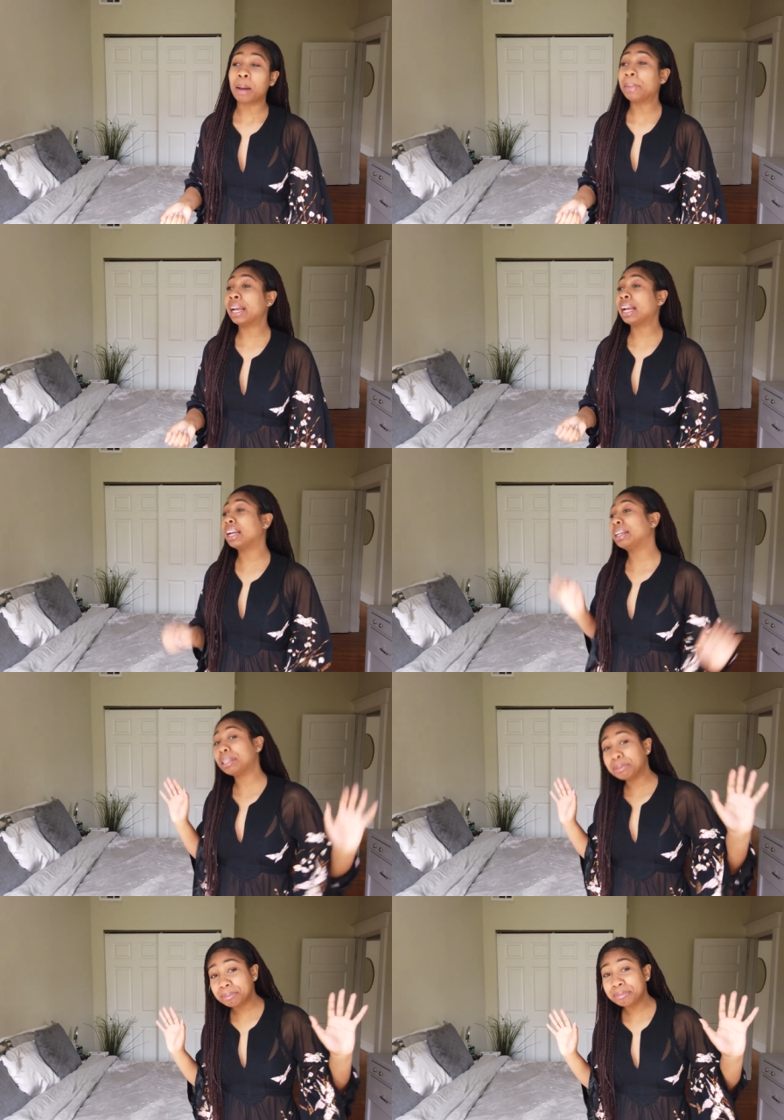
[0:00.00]
I
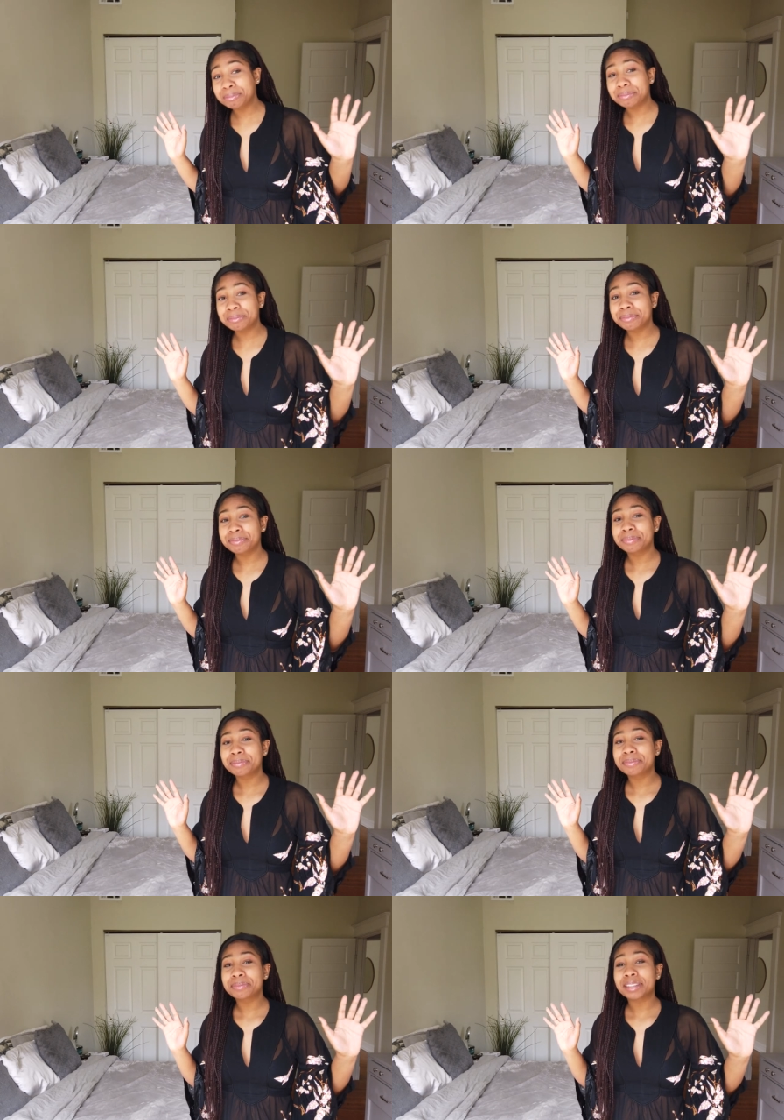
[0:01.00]
mean,
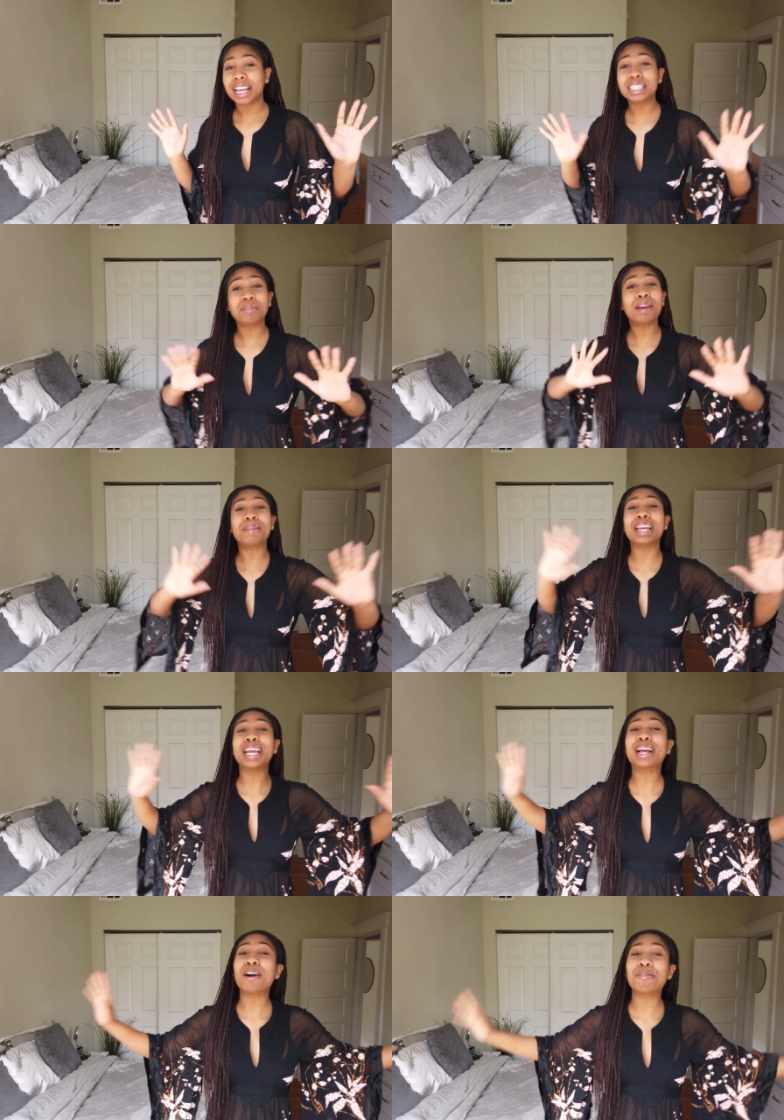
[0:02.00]
it's a very
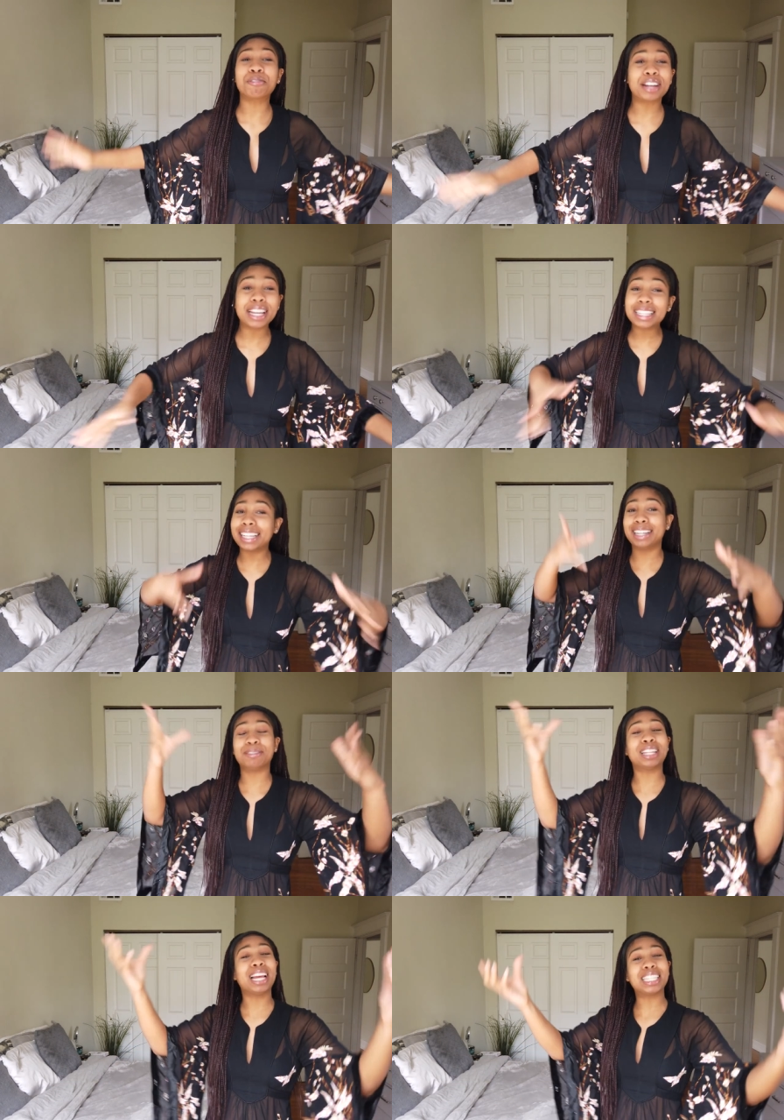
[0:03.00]

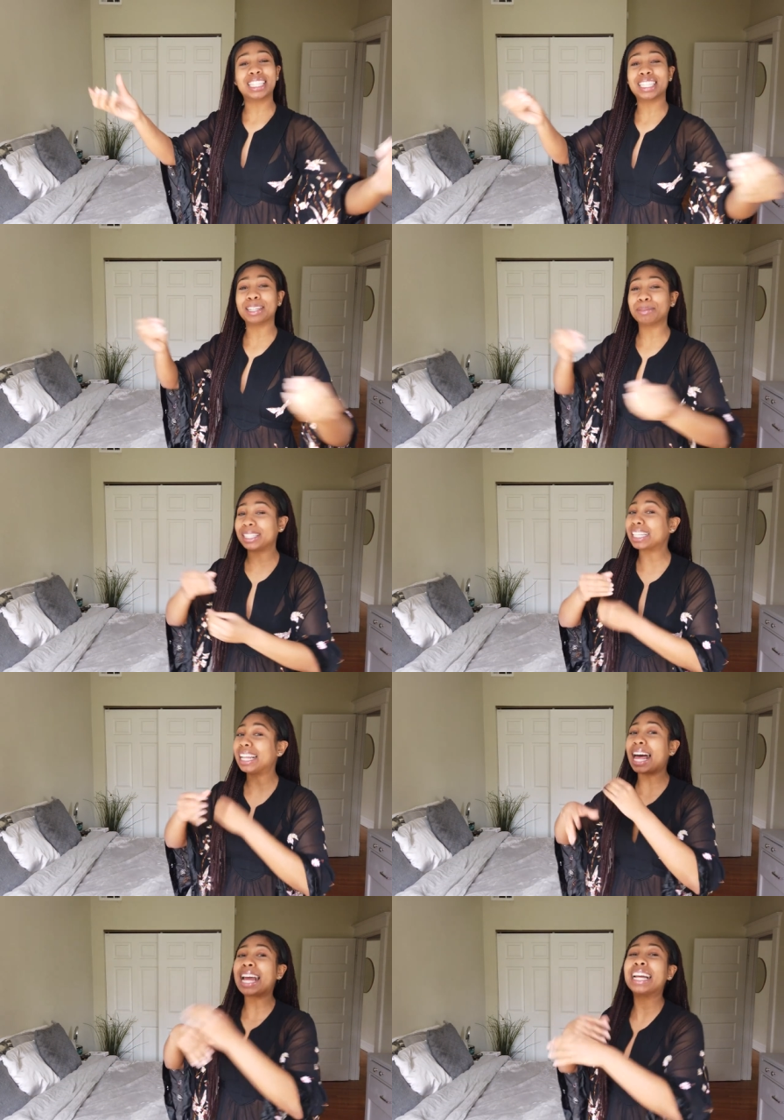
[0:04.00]
eco-friendly relationship. It's a
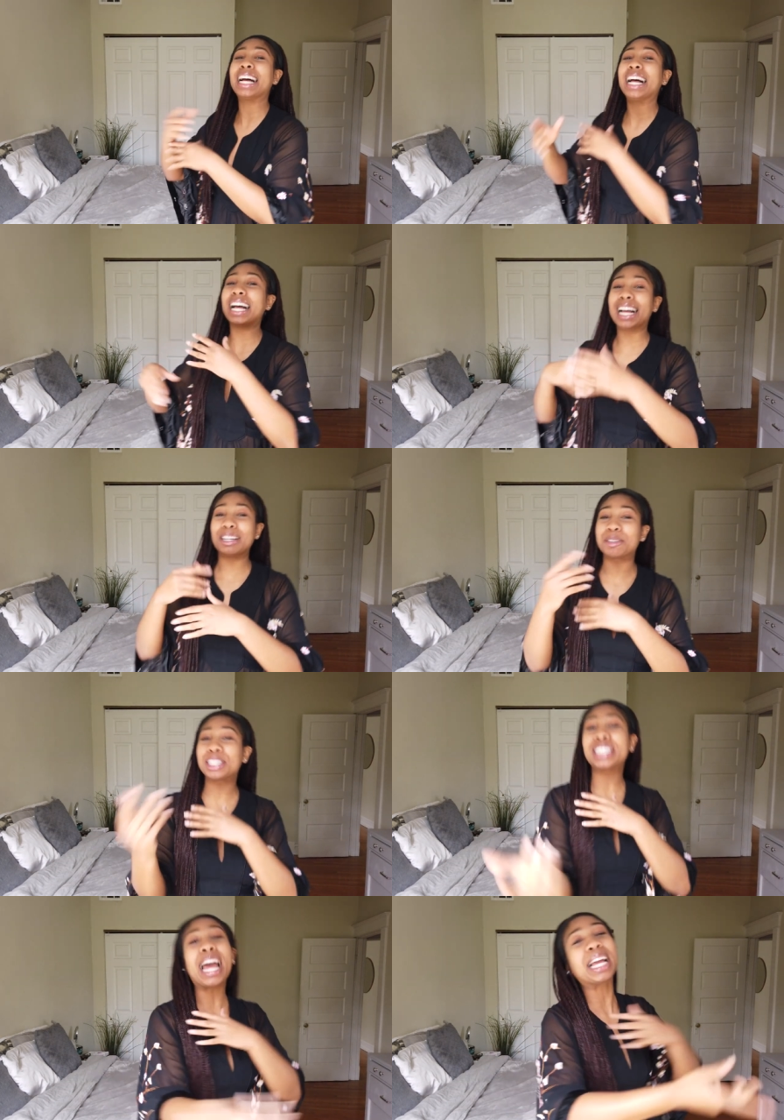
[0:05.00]
lot of uh,
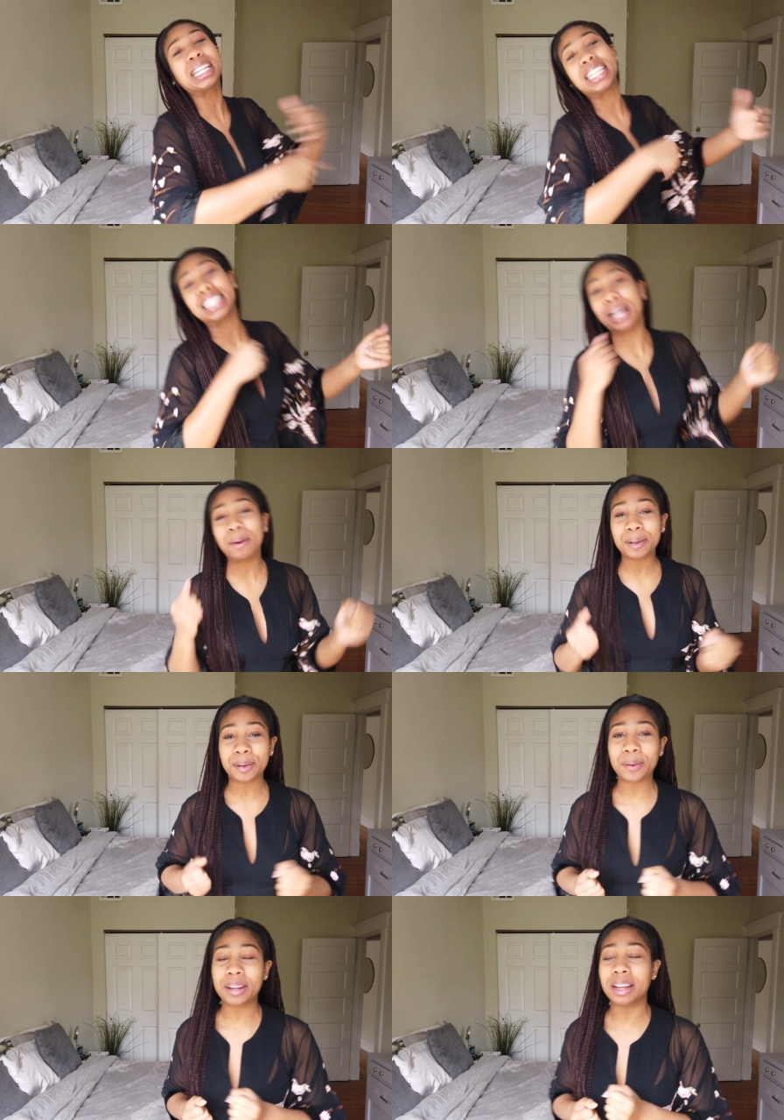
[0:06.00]
recycling going
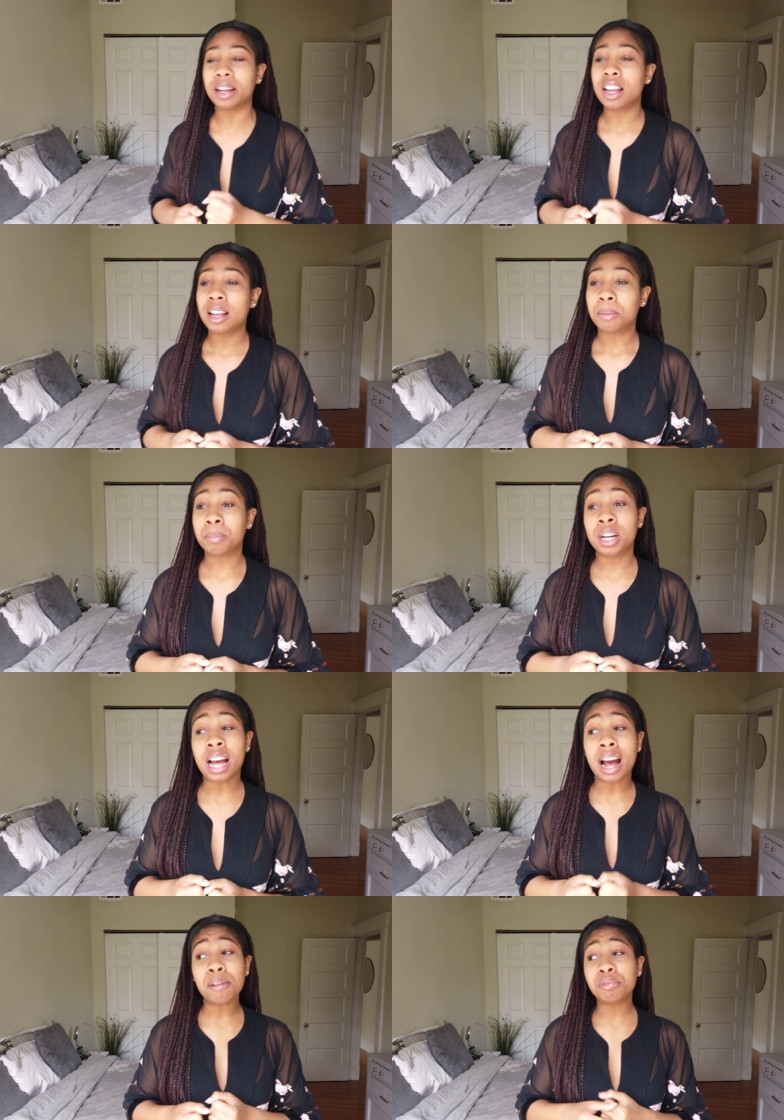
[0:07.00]
on. But
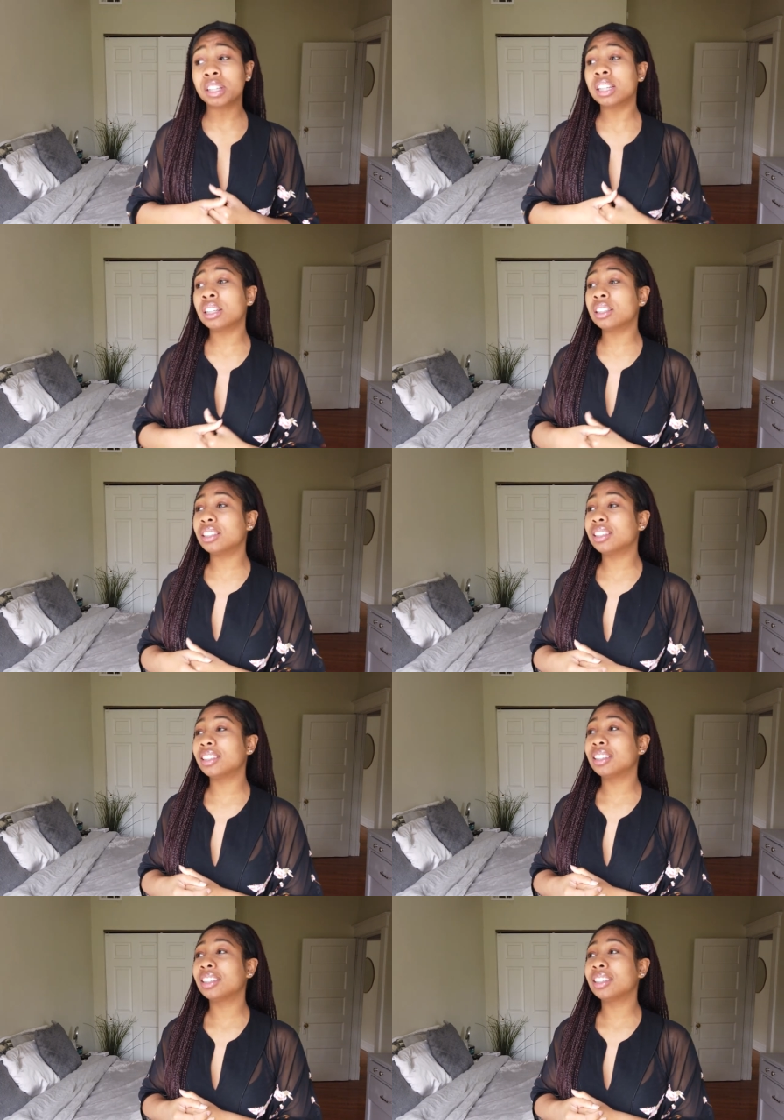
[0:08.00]
I feel,